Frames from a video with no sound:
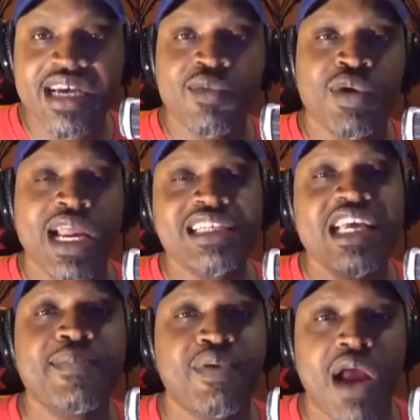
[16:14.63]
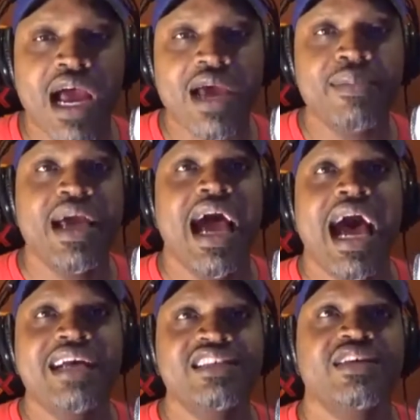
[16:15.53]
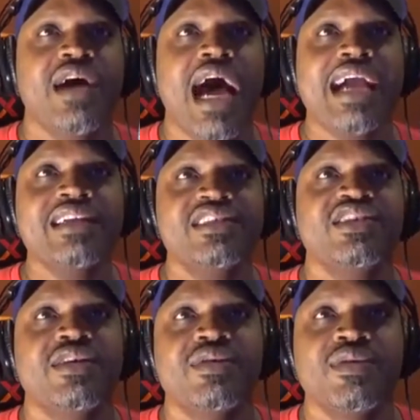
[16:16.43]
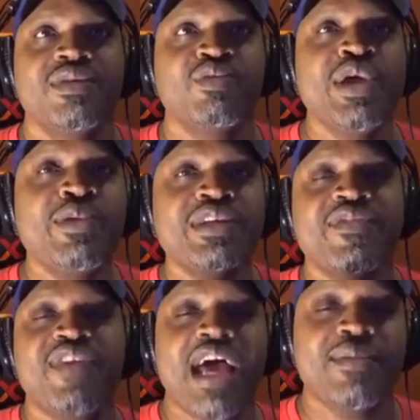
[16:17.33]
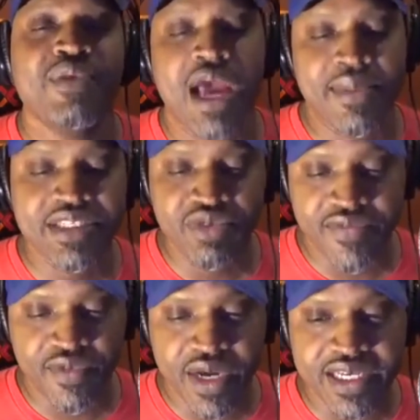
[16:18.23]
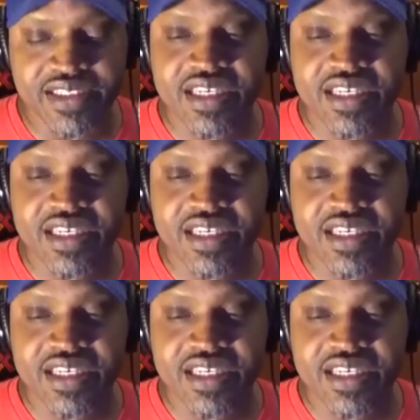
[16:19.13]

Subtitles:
When I say prime, I consider, we were defining prime in two different ways.